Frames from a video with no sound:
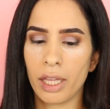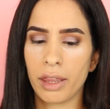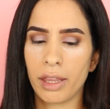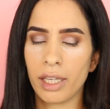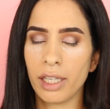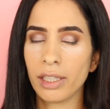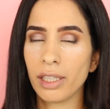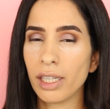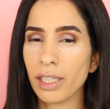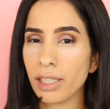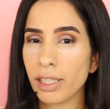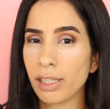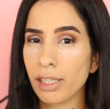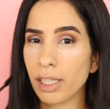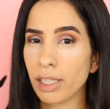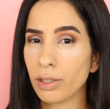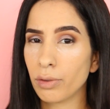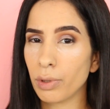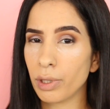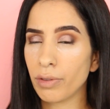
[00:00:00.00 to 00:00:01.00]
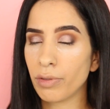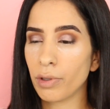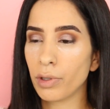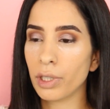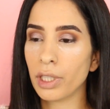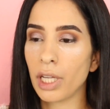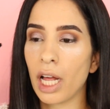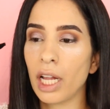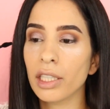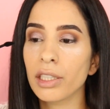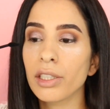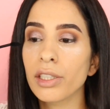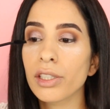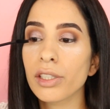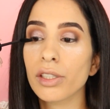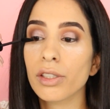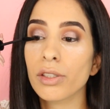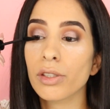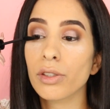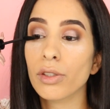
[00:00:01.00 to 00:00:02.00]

I think like it's like twenty-four dollars,